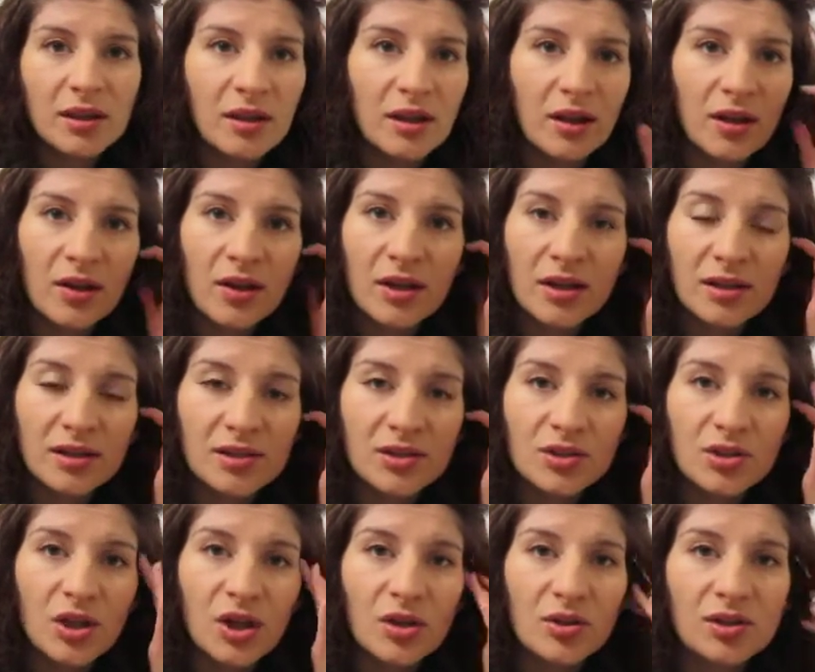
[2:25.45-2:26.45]
There is
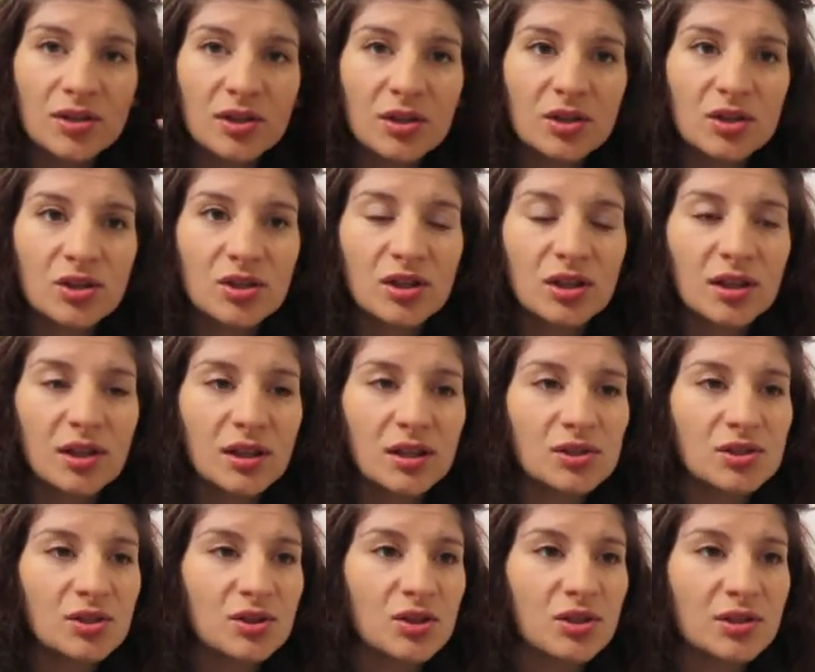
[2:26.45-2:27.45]
no such thing
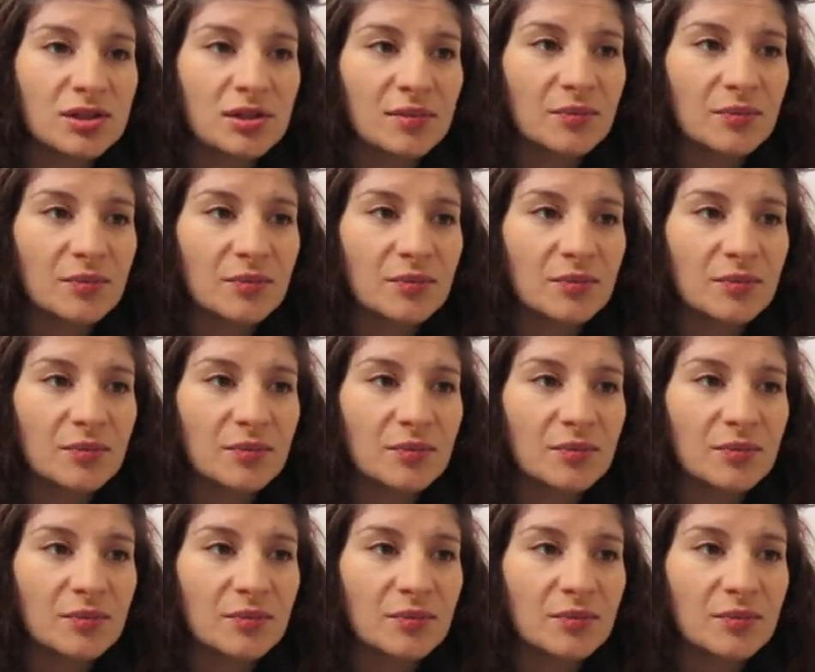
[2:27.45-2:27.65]
as good